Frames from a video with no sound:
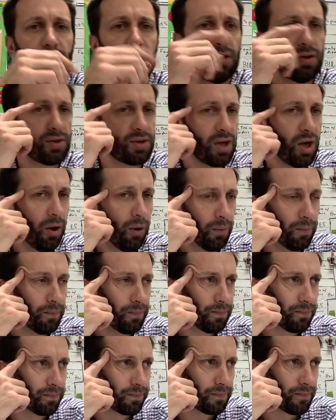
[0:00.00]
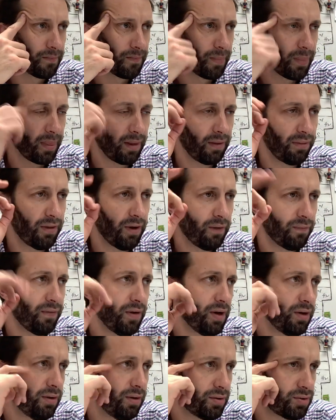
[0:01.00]
So, they're
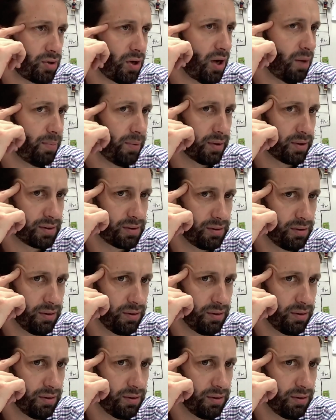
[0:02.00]
found in the tropics.